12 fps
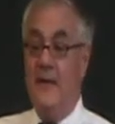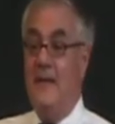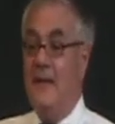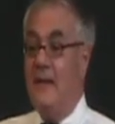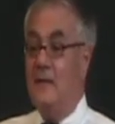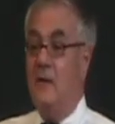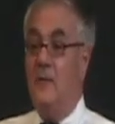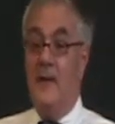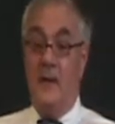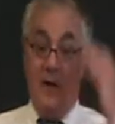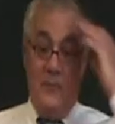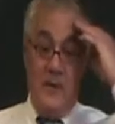and then they said, oh
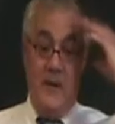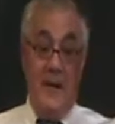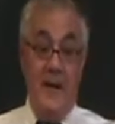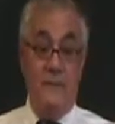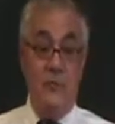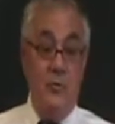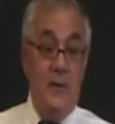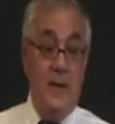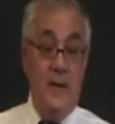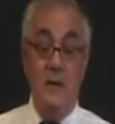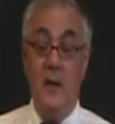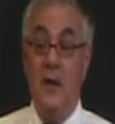my God, we can't have two of
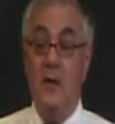these.